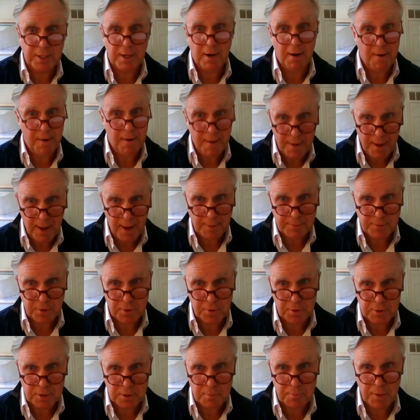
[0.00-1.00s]
are not
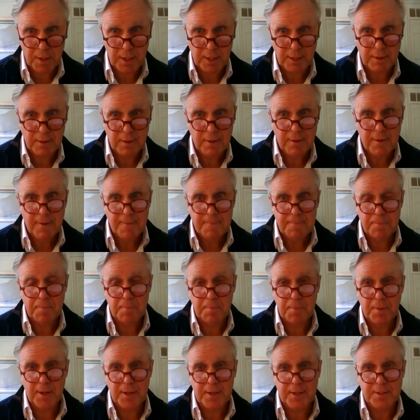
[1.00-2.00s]
currently paying,
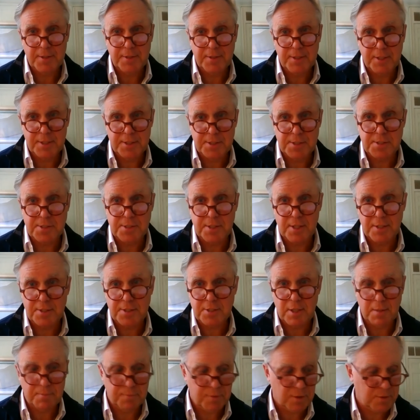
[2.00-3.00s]
but it is
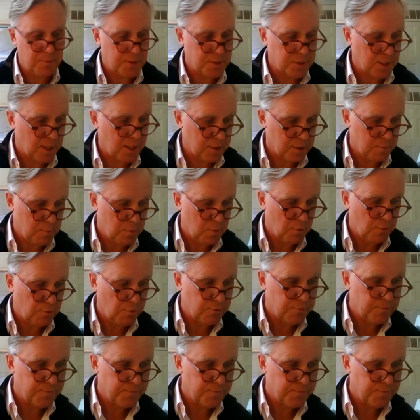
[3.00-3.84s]
something that's on the move.